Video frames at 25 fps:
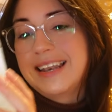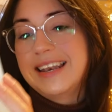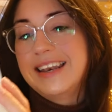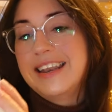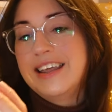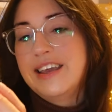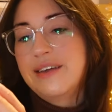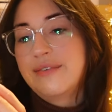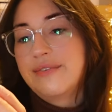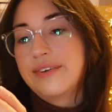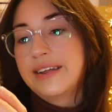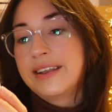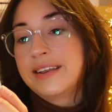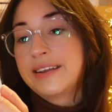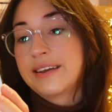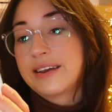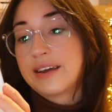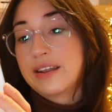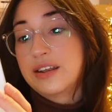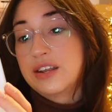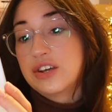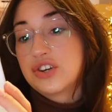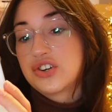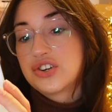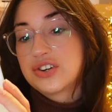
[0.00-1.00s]
Leave-in
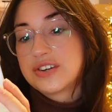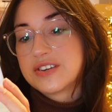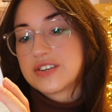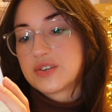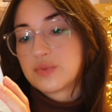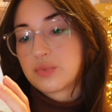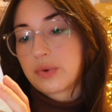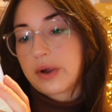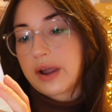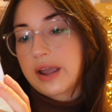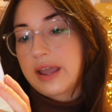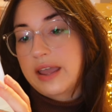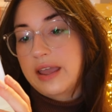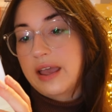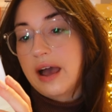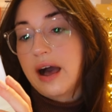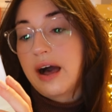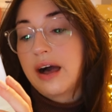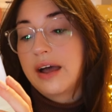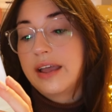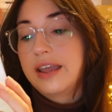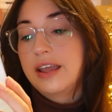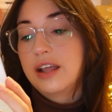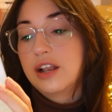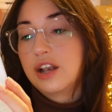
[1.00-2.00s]
conditioner spray.
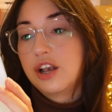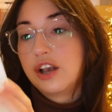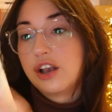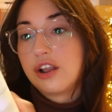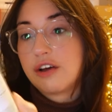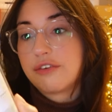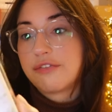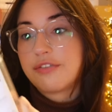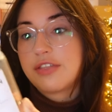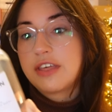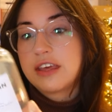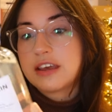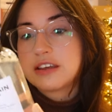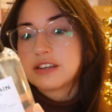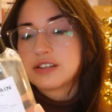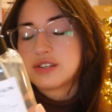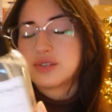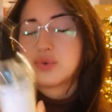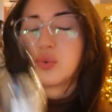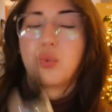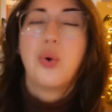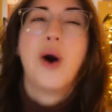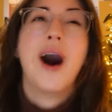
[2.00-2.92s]
I love this.